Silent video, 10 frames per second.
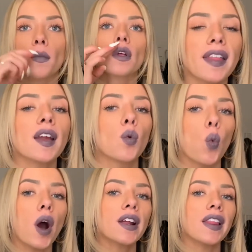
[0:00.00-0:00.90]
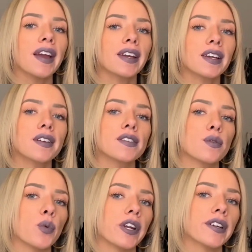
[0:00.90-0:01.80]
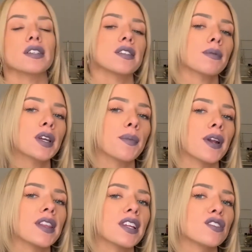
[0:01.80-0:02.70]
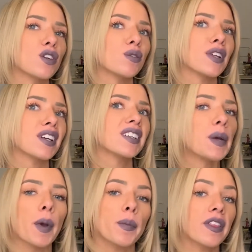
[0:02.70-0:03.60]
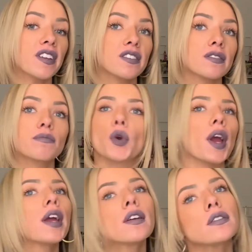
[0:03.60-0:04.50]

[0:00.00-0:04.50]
I like want to like it because it's weird. There's something about it that I don't like. It might be that it's gray.